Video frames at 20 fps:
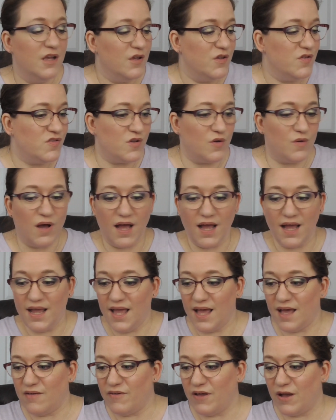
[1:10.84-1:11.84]
So I
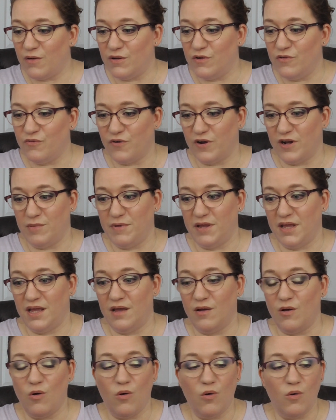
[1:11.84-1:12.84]
have out in front of me
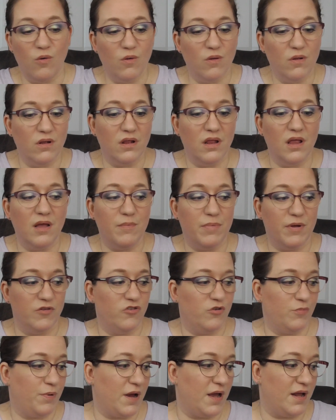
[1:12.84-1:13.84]
a whole
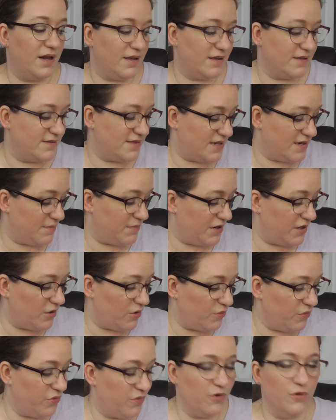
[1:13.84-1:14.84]
bunch of products that I'm going to
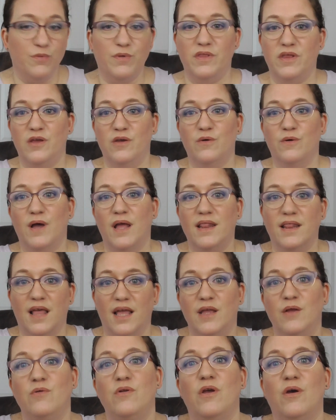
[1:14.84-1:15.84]
go through with you and
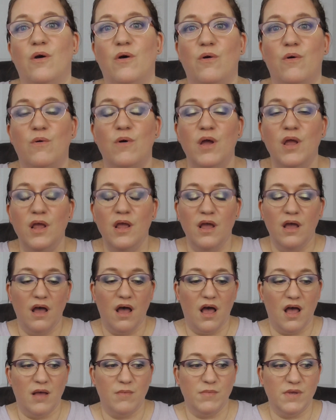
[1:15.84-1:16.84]
let you know
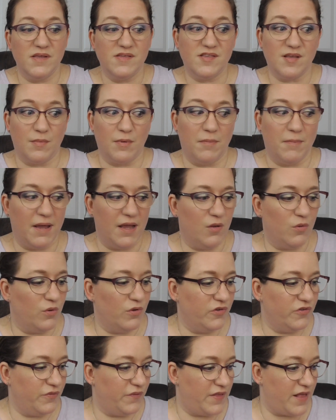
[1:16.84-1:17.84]
some of my
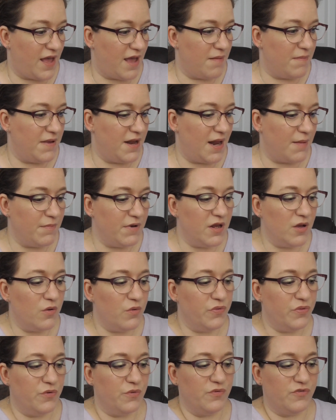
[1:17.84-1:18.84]
goals for them. And I'm going to
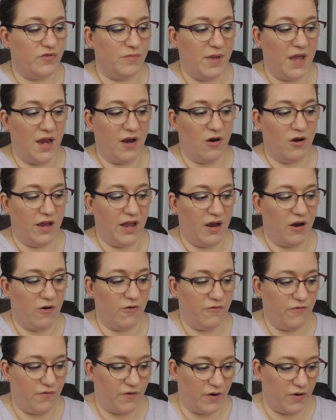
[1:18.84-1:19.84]
go through some hair care
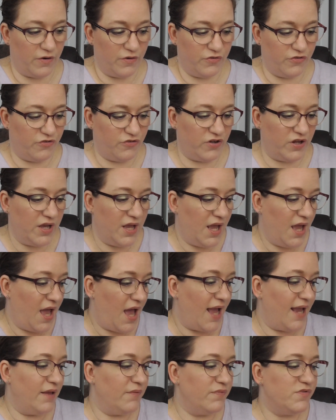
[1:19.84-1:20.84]
first.
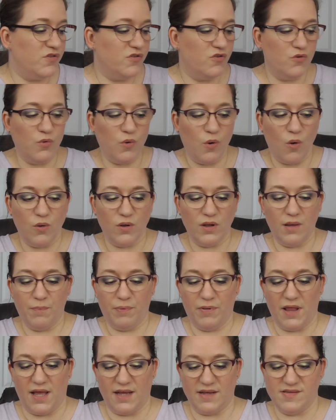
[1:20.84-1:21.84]
I have two
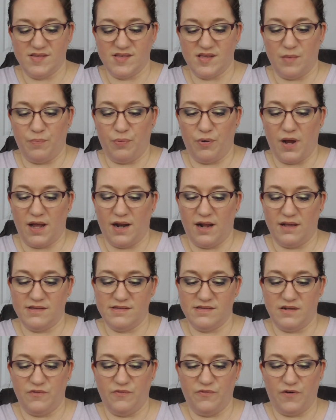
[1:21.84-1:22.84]
Olaplex
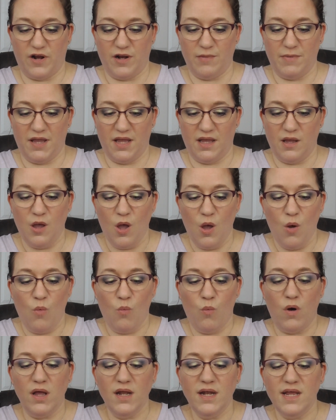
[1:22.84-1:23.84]
products in front of me.
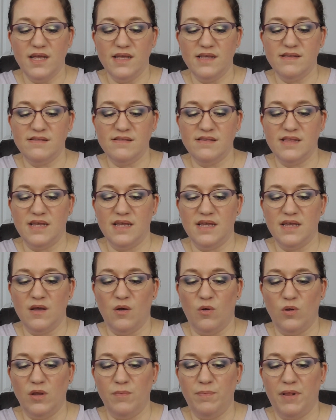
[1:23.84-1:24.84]
One is the
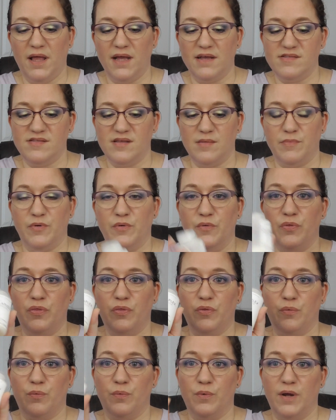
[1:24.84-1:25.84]
Olaplex number
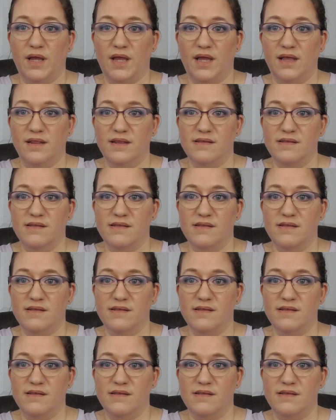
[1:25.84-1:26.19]
3.